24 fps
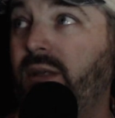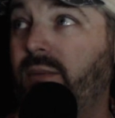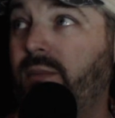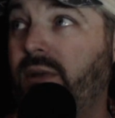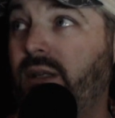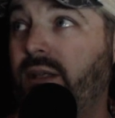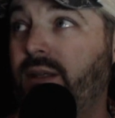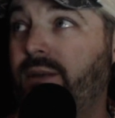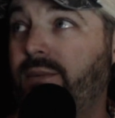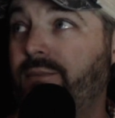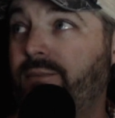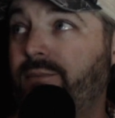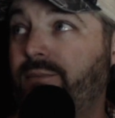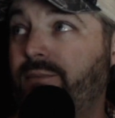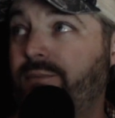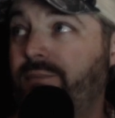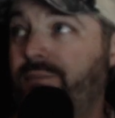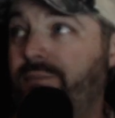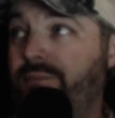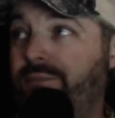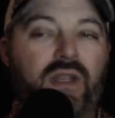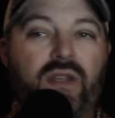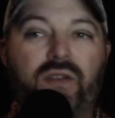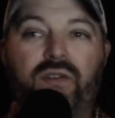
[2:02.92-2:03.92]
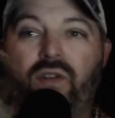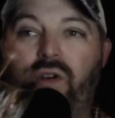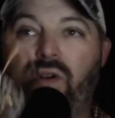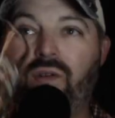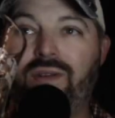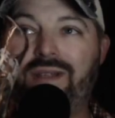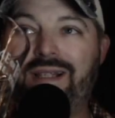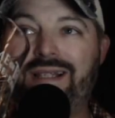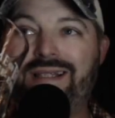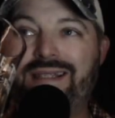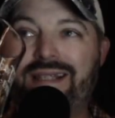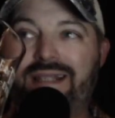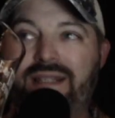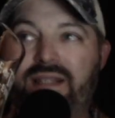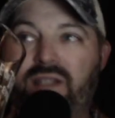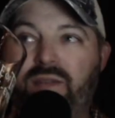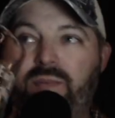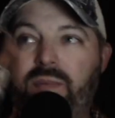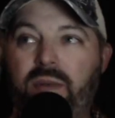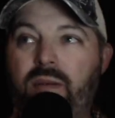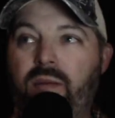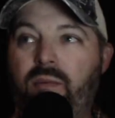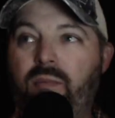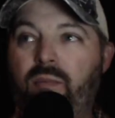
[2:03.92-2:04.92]
me. So let's get this
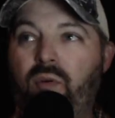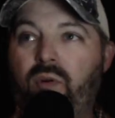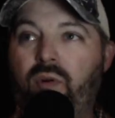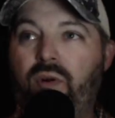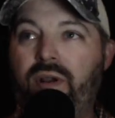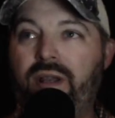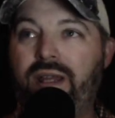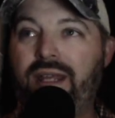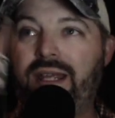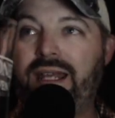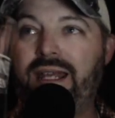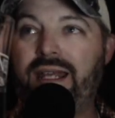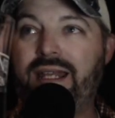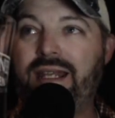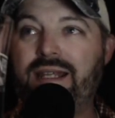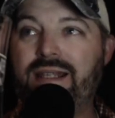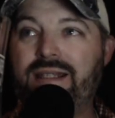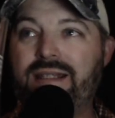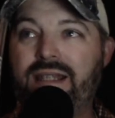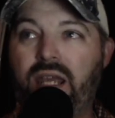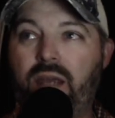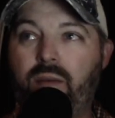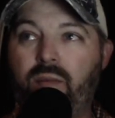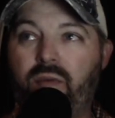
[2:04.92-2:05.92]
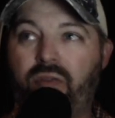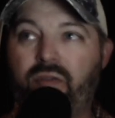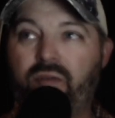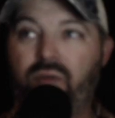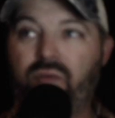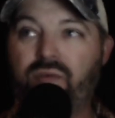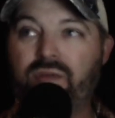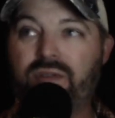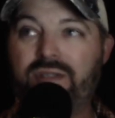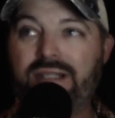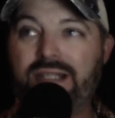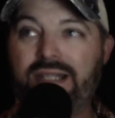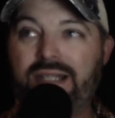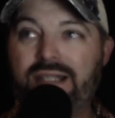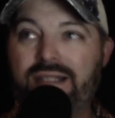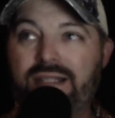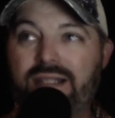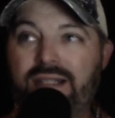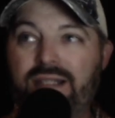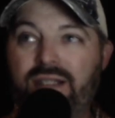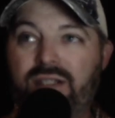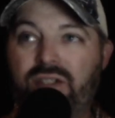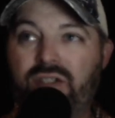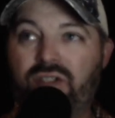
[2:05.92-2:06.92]
baby poured. It is Game of Thrones
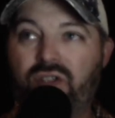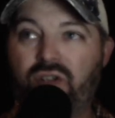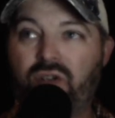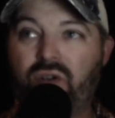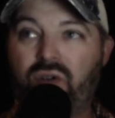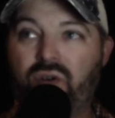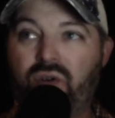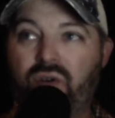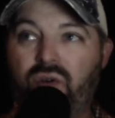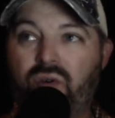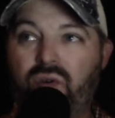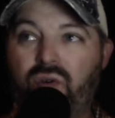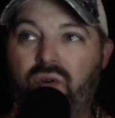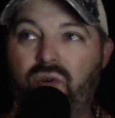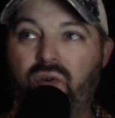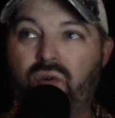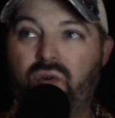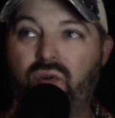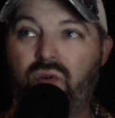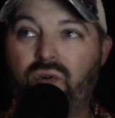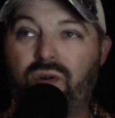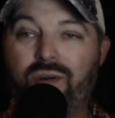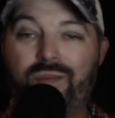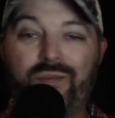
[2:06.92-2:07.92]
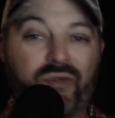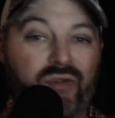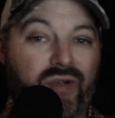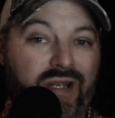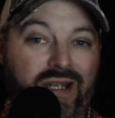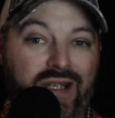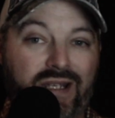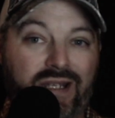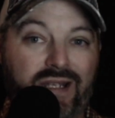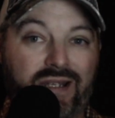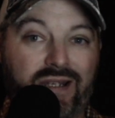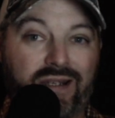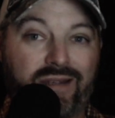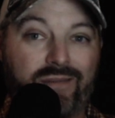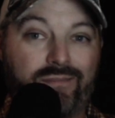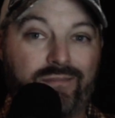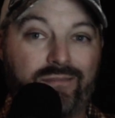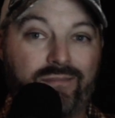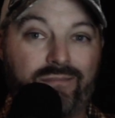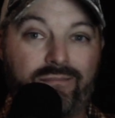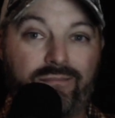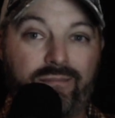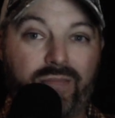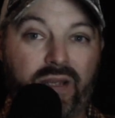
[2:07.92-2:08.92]
season, so I'm drinking
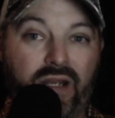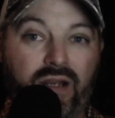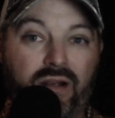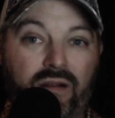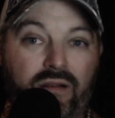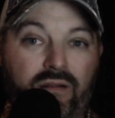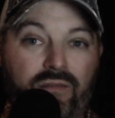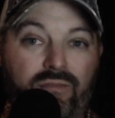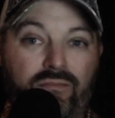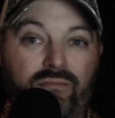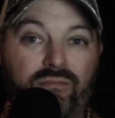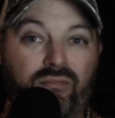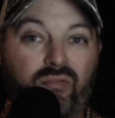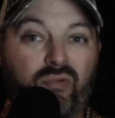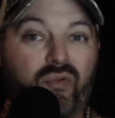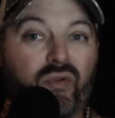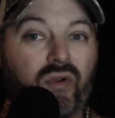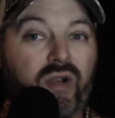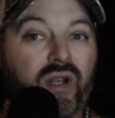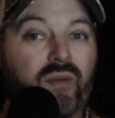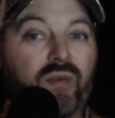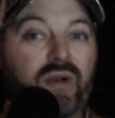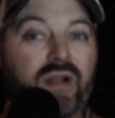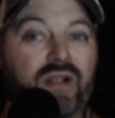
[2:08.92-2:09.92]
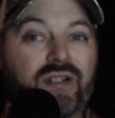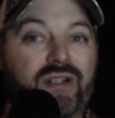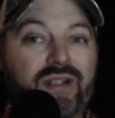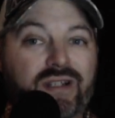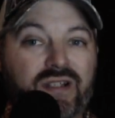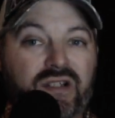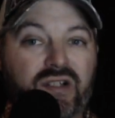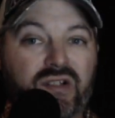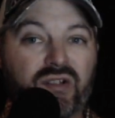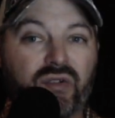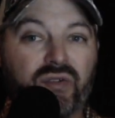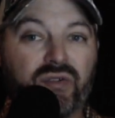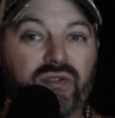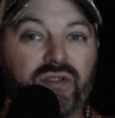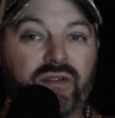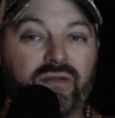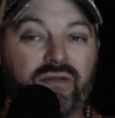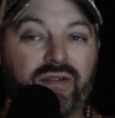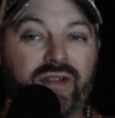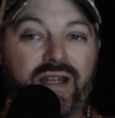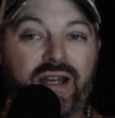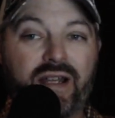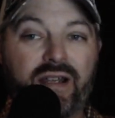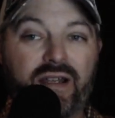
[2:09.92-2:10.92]
beer pretty much
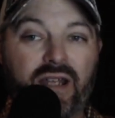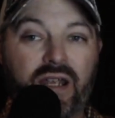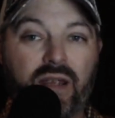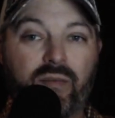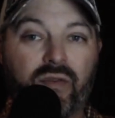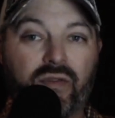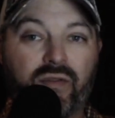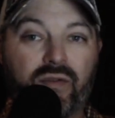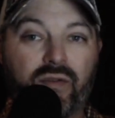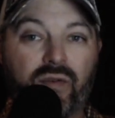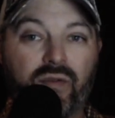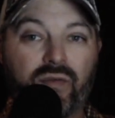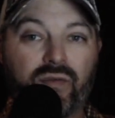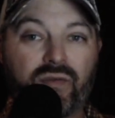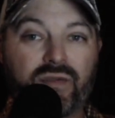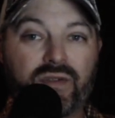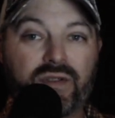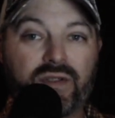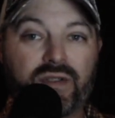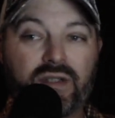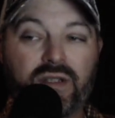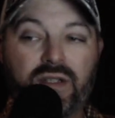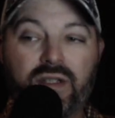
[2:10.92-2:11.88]
exclusively out of the Game of Thrones